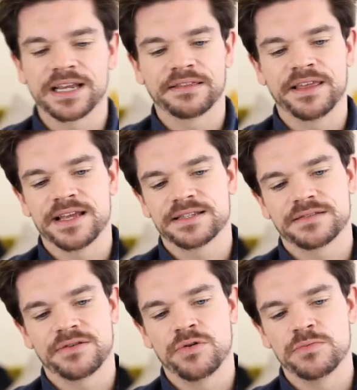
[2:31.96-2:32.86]
like
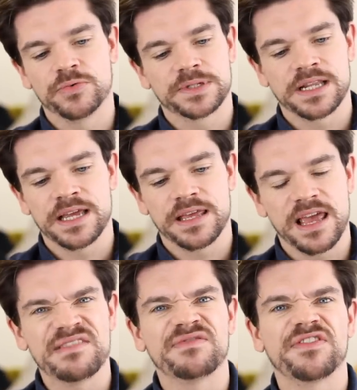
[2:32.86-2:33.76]
this almost like
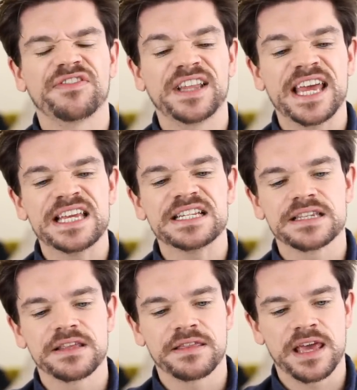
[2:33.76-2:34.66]

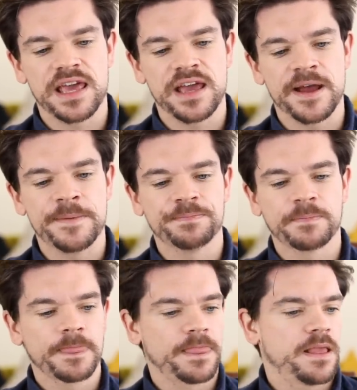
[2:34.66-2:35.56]
inflate the hair.
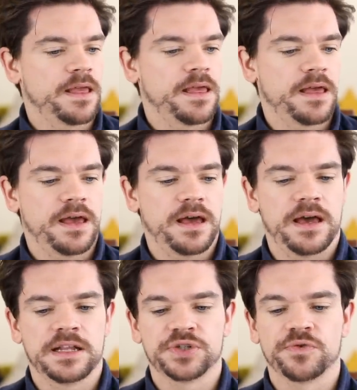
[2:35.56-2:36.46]

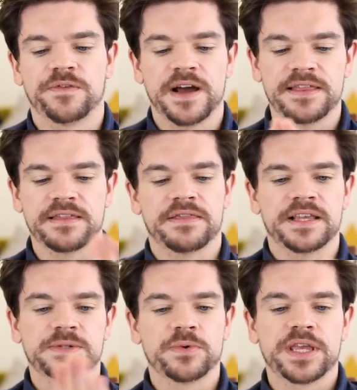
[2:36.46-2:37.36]
And you'll find that
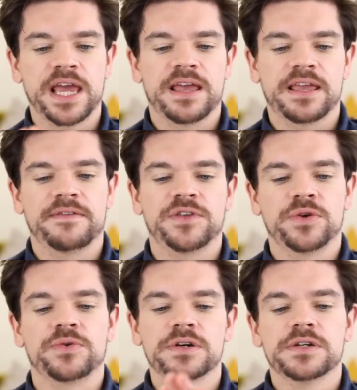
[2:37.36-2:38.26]
this will give
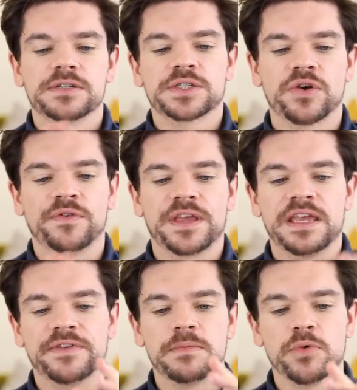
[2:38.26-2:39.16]
you sort of
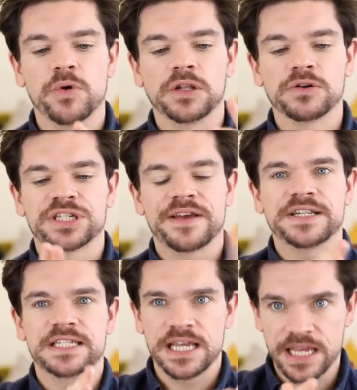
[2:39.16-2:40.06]
even more
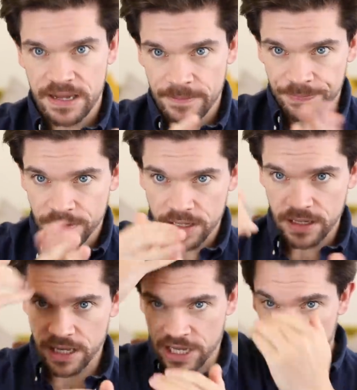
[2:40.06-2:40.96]
longevity
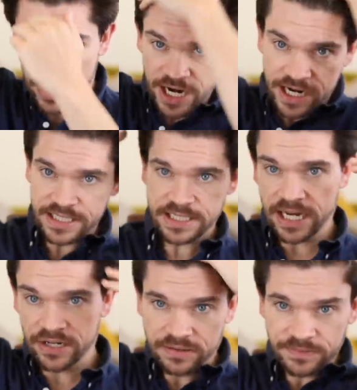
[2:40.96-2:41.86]
in your
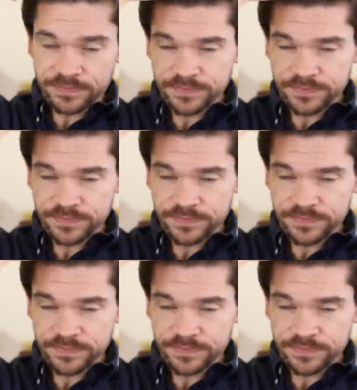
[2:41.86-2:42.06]
hairstyle.